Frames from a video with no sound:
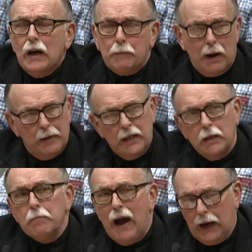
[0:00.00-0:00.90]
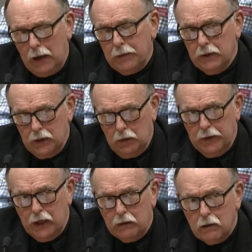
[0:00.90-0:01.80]
probably need to back up a little
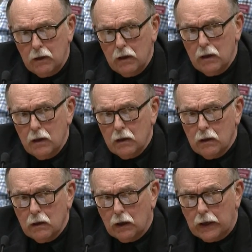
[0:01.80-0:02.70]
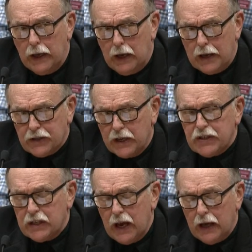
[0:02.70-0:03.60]
bit. Again, as I
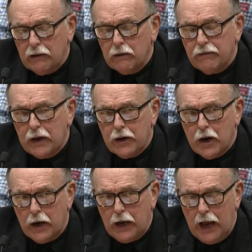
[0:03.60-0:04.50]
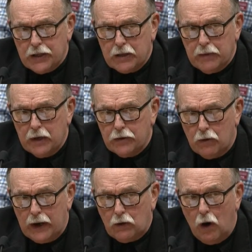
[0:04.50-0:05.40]
said, the veterinarian has to be in
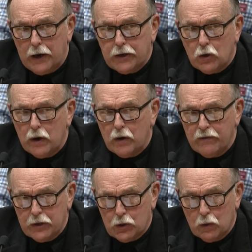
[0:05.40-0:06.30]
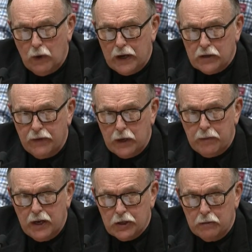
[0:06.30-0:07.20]
direct auditory or visual range of any
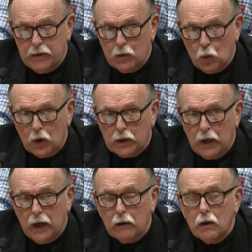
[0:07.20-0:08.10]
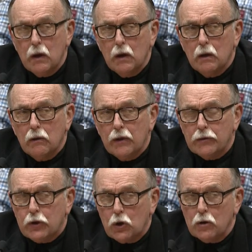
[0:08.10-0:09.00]
patient being worked on.
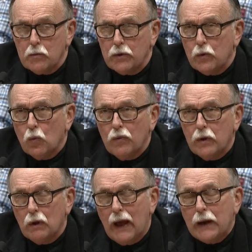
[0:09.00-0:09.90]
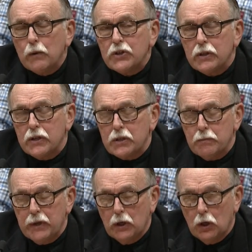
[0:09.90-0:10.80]
The language in this
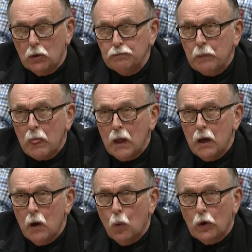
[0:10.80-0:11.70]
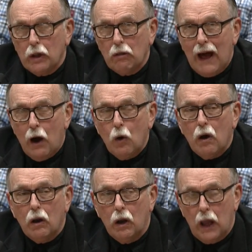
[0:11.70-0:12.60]
bill would
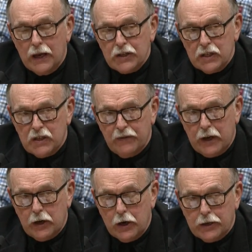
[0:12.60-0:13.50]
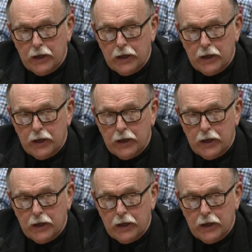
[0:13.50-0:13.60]
allow licensed veterinary